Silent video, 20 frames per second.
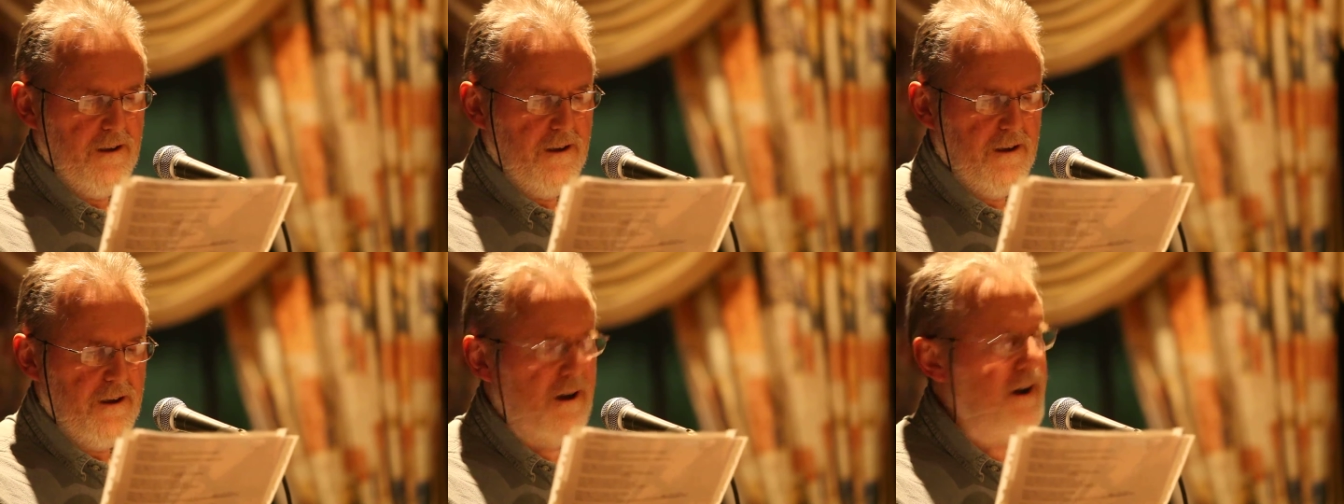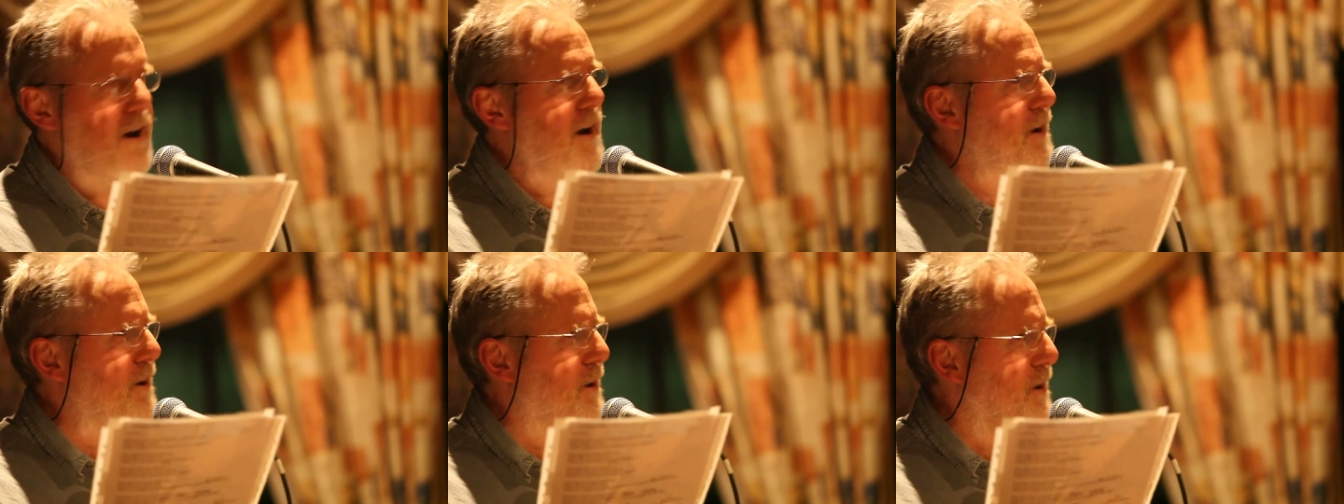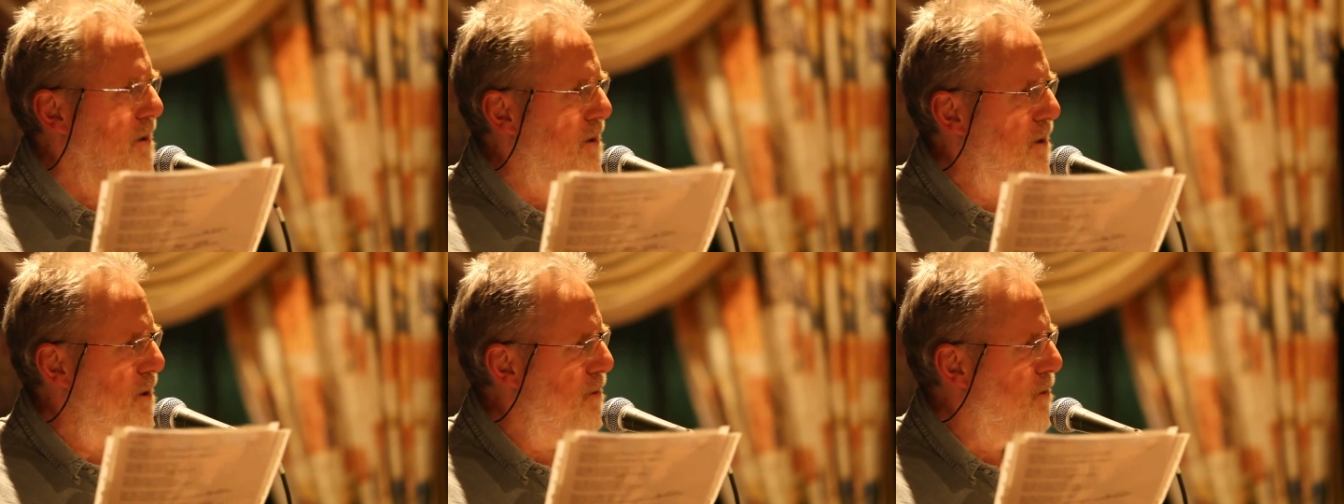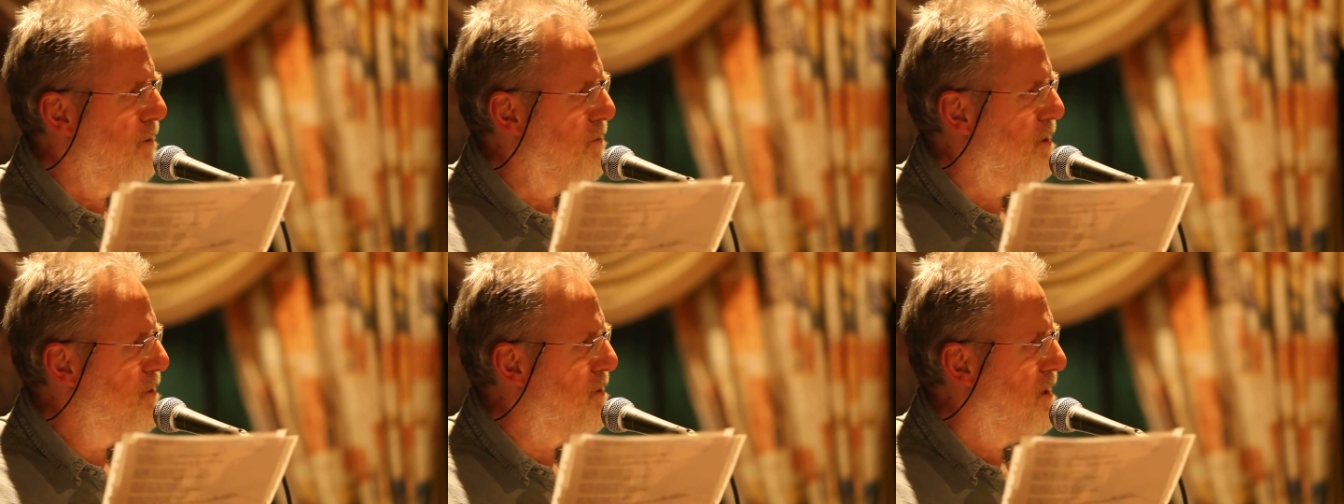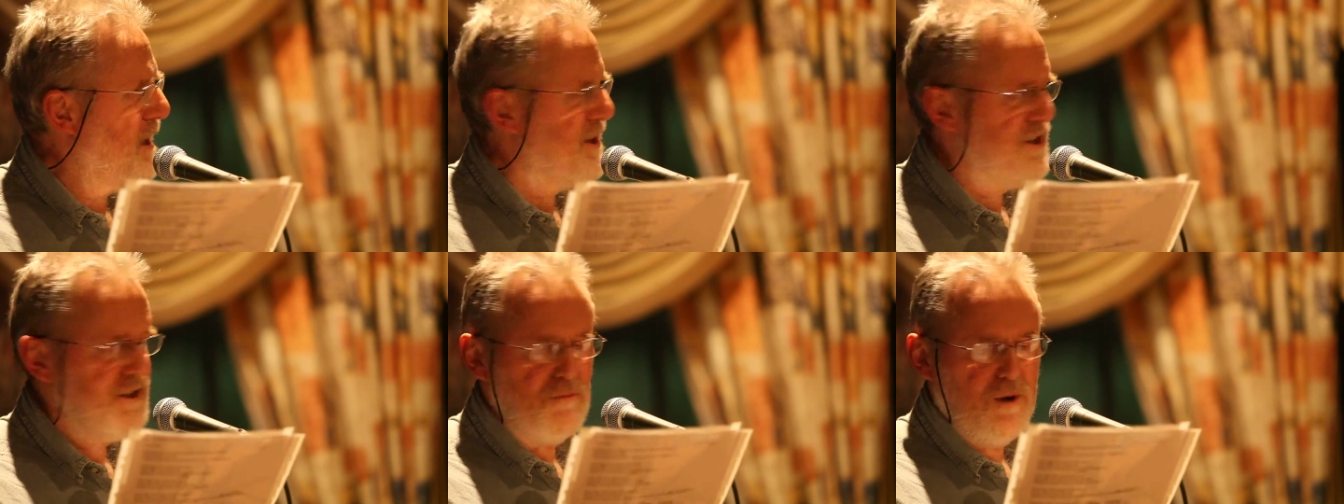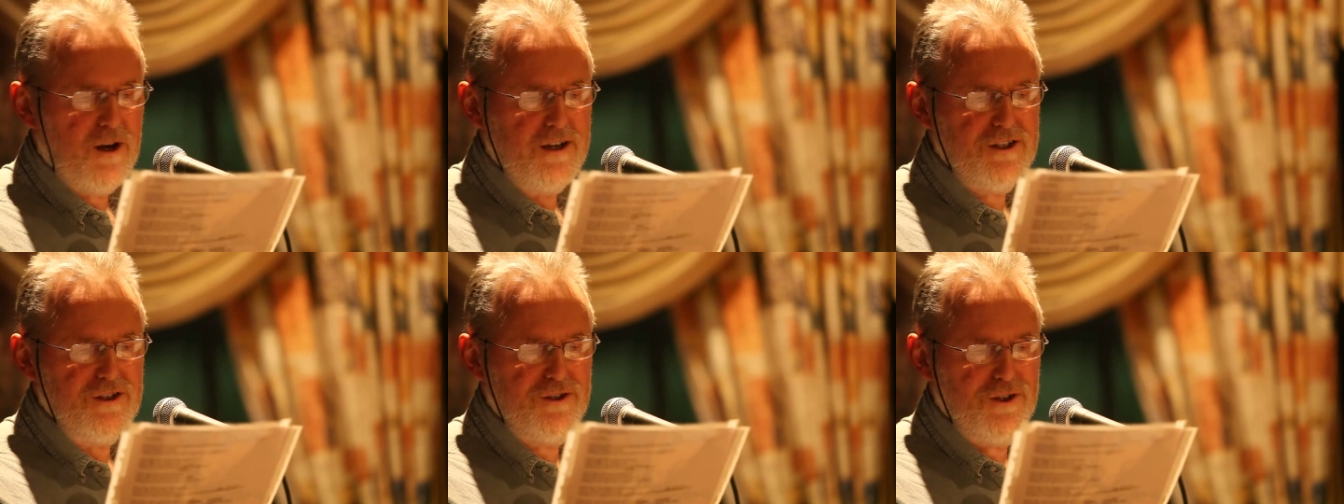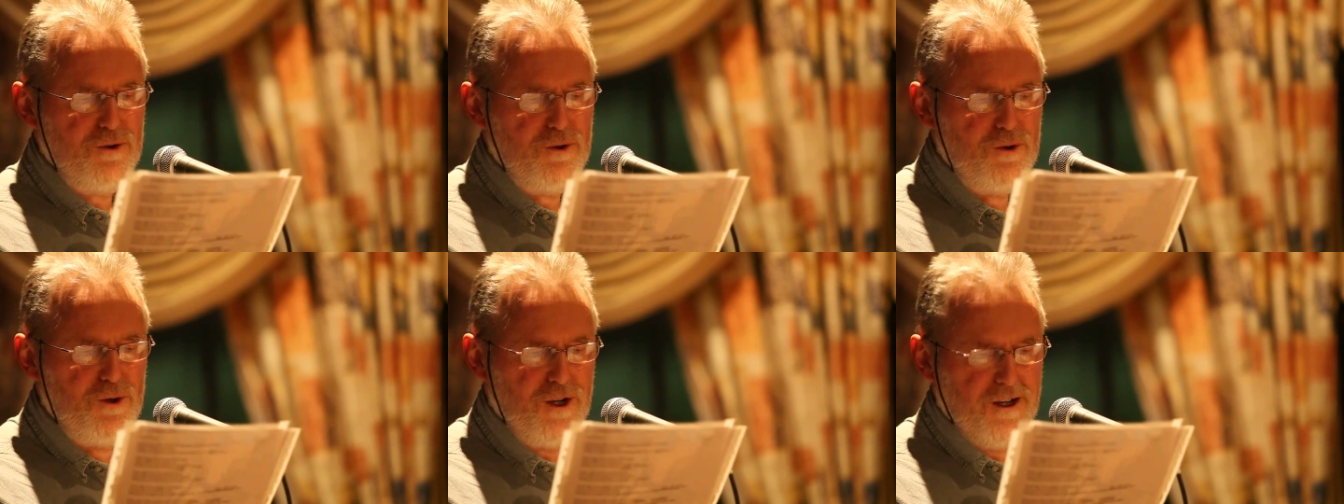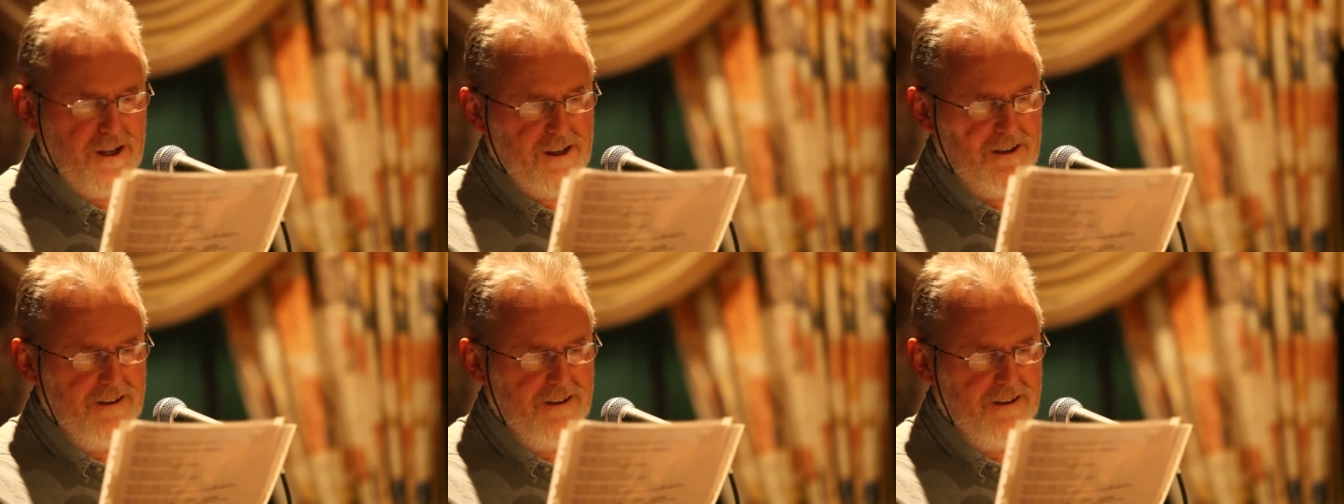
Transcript: I got you to test my stool.